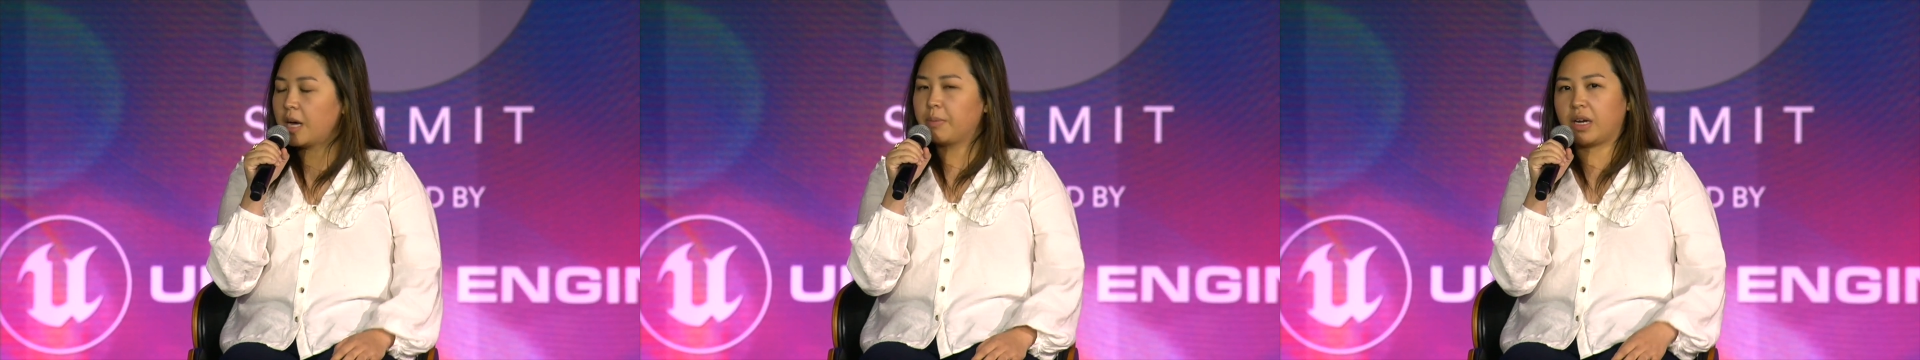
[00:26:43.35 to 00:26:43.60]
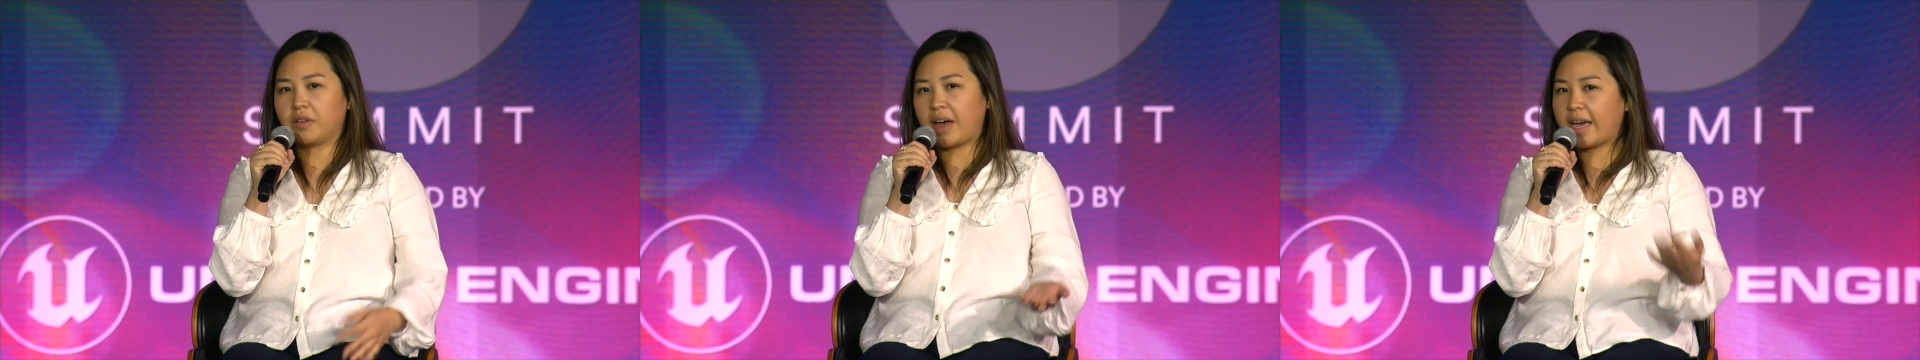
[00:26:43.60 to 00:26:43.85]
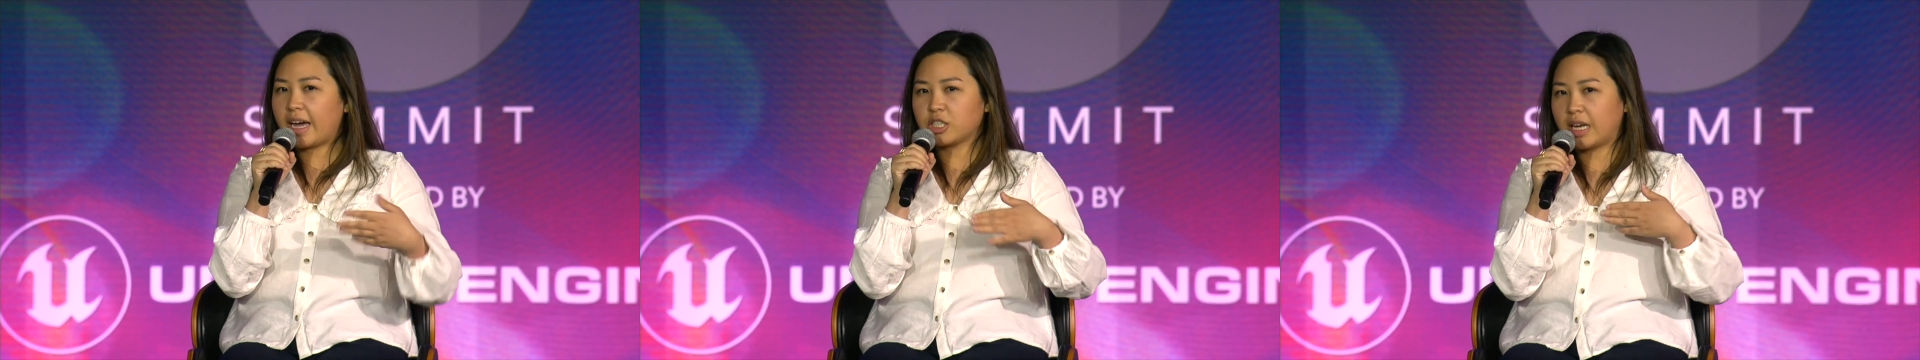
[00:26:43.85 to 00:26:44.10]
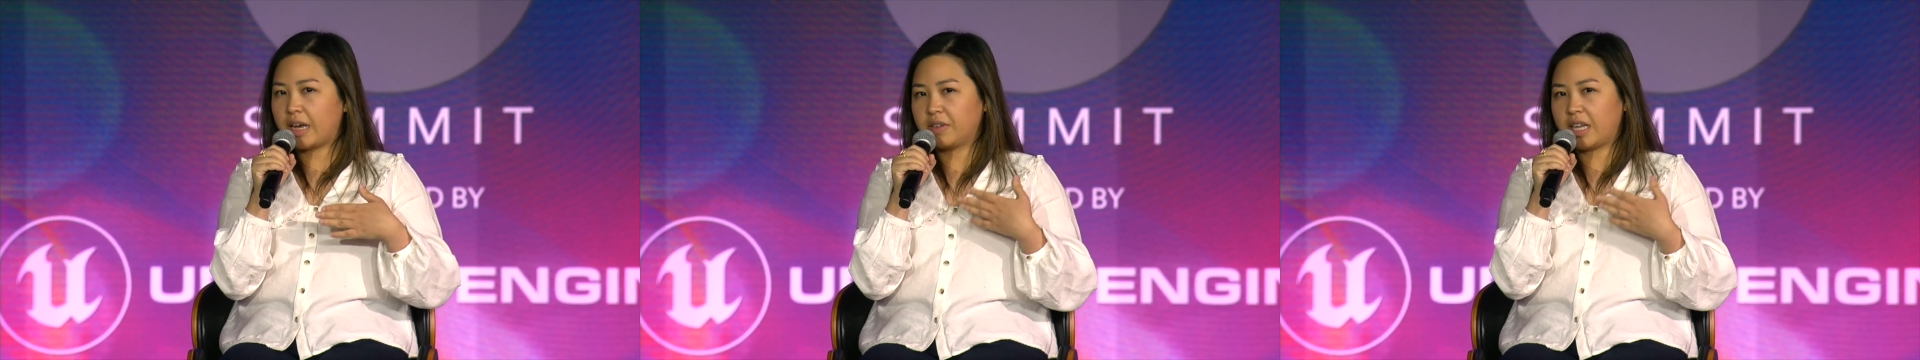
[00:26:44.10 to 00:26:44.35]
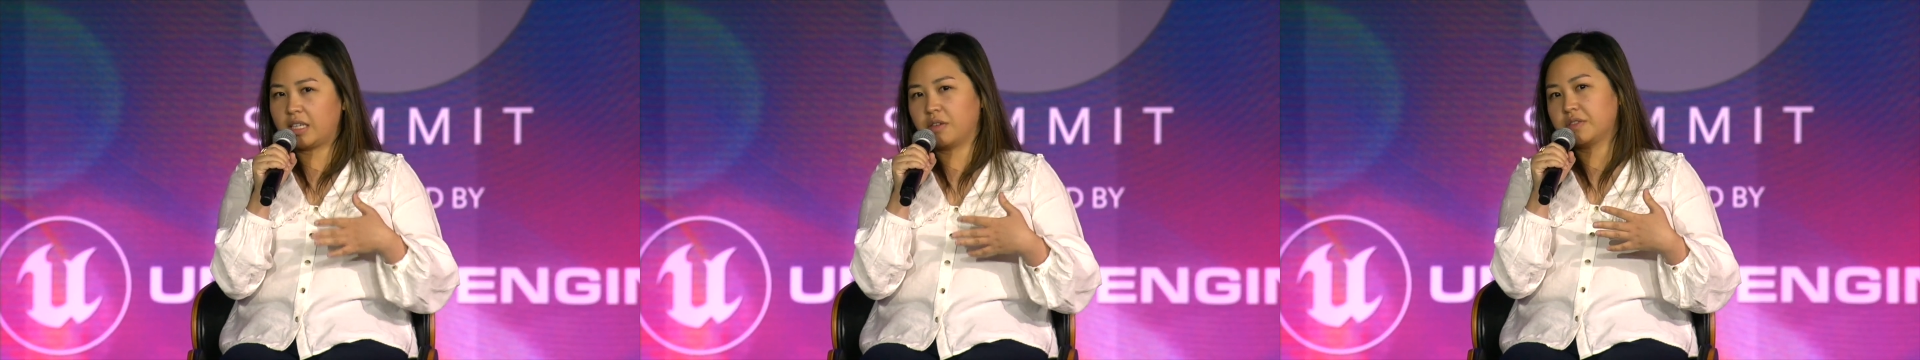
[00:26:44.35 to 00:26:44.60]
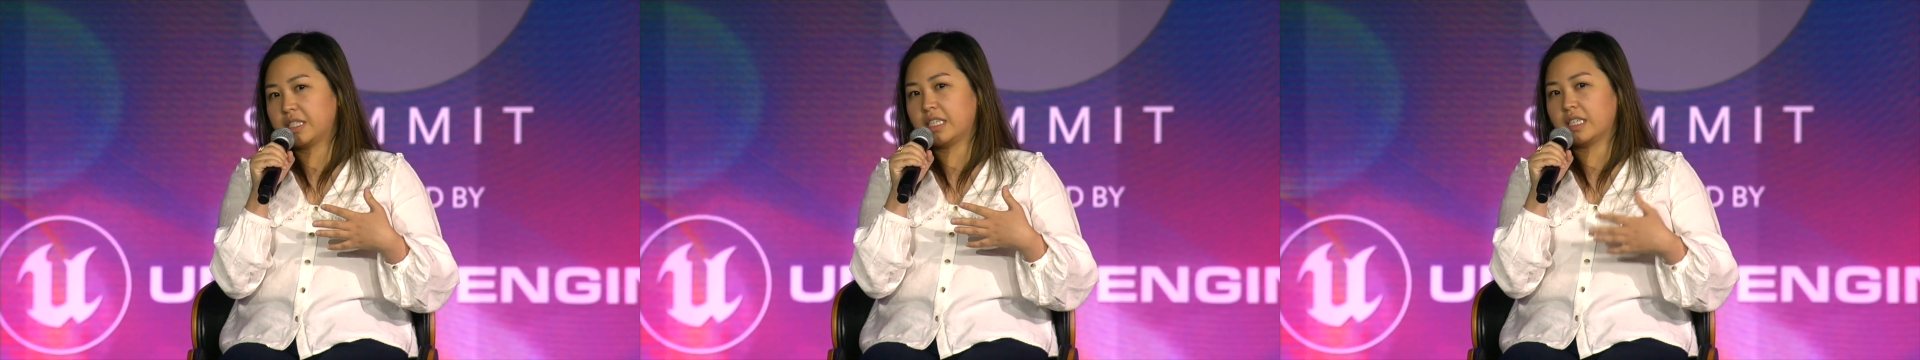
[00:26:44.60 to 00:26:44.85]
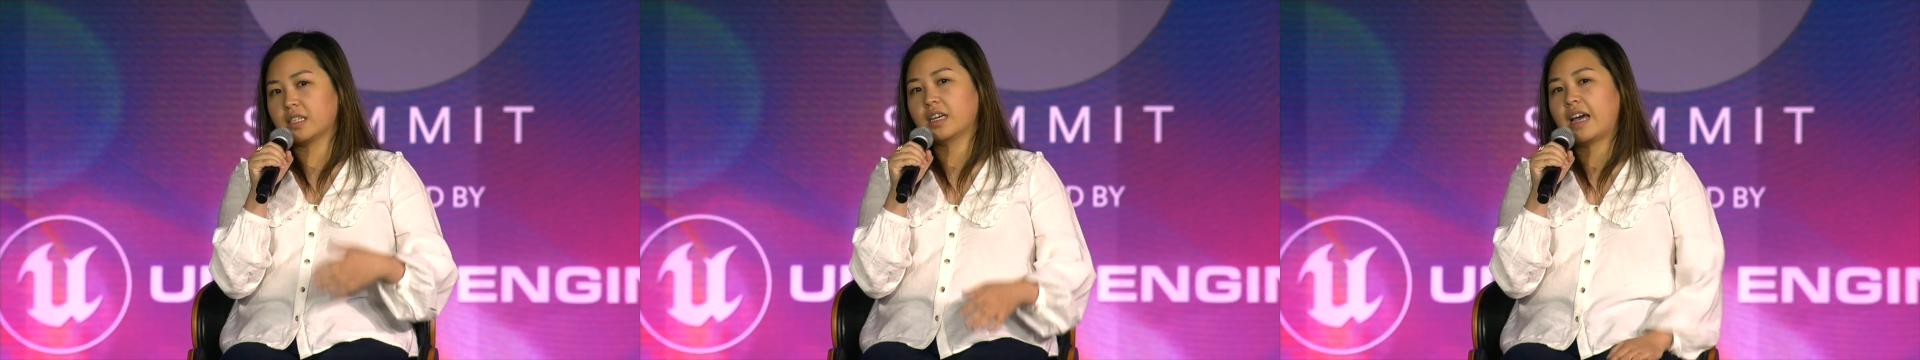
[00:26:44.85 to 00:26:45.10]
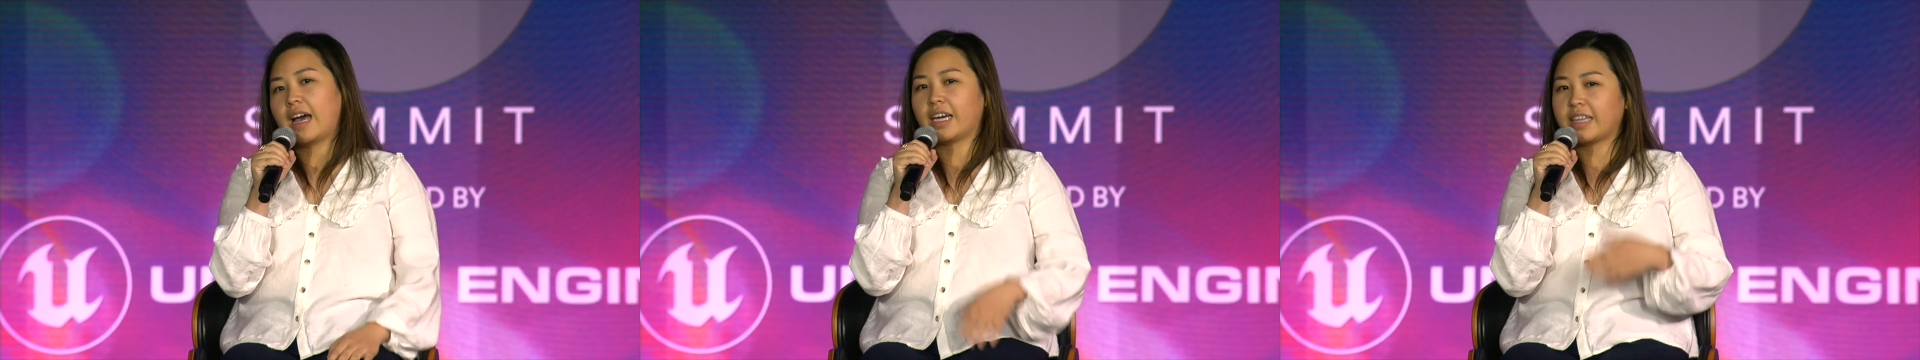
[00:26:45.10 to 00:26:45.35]
But if I actually have an NFT,
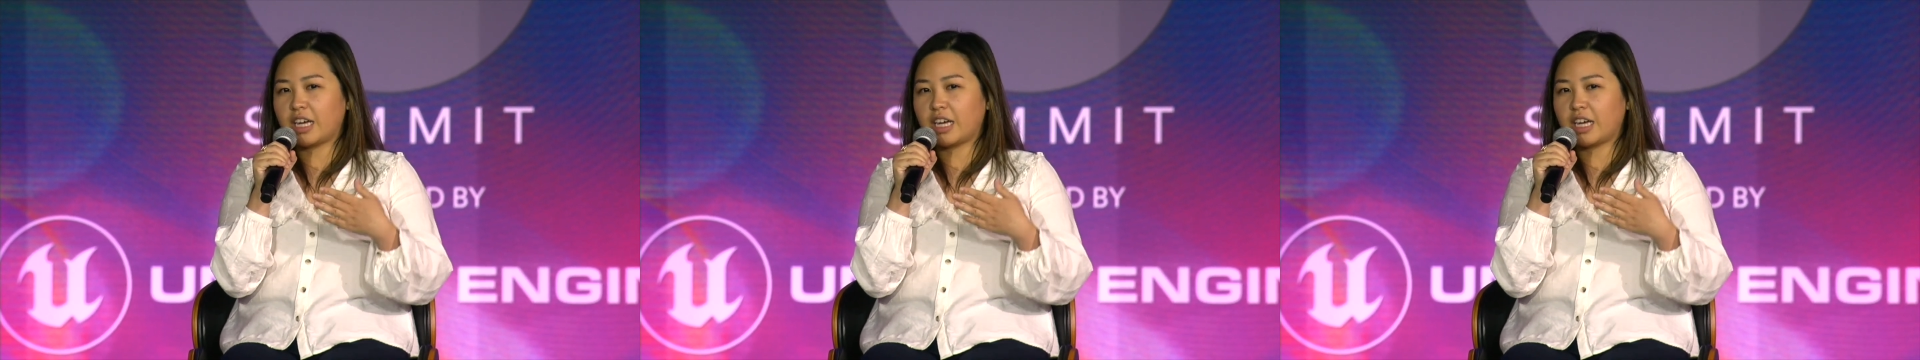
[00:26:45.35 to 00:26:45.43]
I can